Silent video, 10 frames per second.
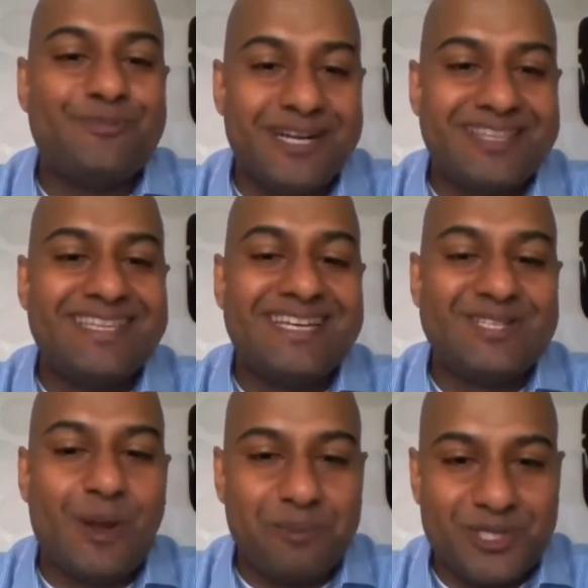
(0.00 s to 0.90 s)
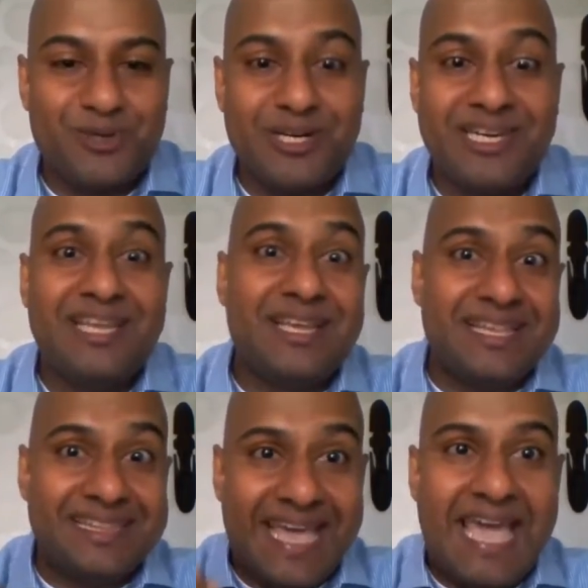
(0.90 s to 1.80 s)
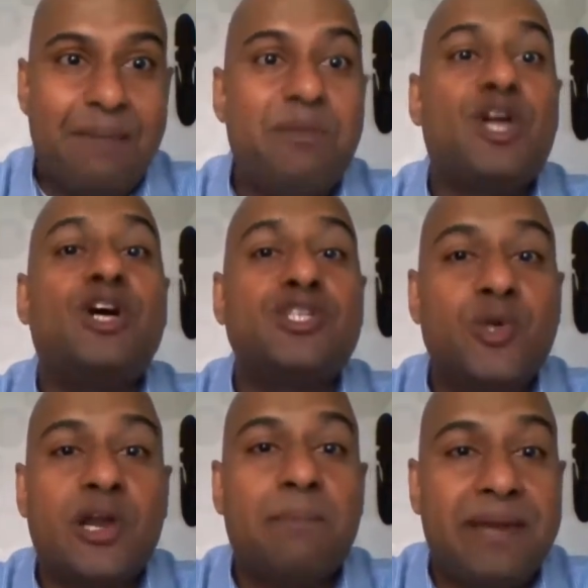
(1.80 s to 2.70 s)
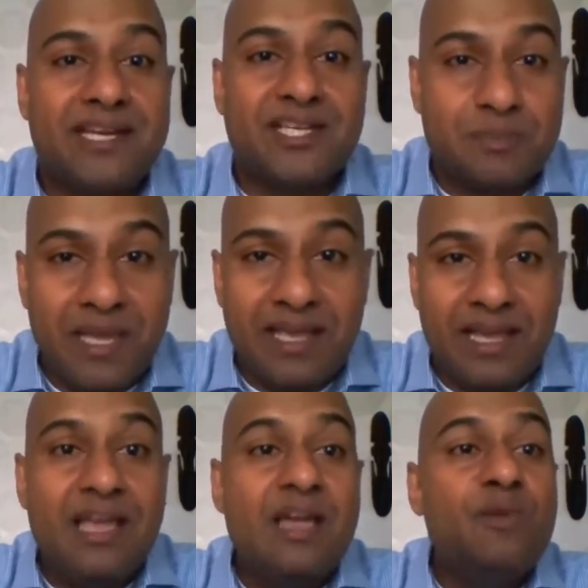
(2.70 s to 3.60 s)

but there is an opportunity there because you are a better speaker,